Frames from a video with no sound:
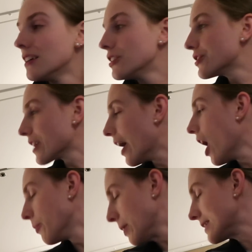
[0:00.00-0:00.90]
She's like,
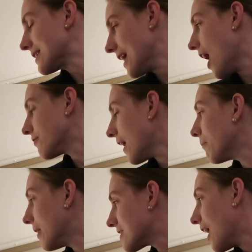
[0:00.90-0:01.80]
I'm ready to, I've had
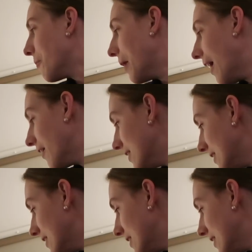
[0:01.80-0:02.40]
my time now.